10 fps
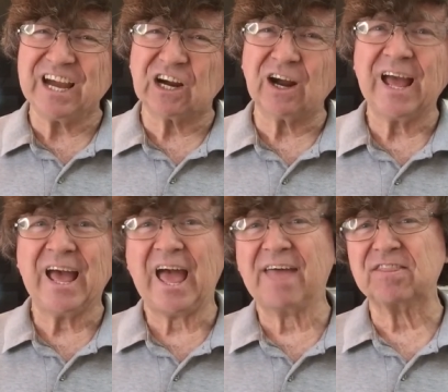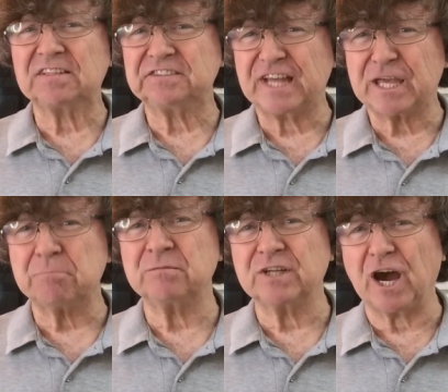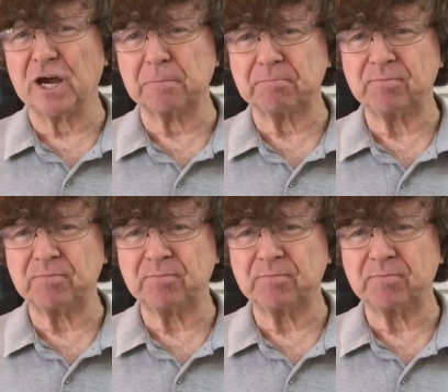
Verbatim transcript: air at the same time.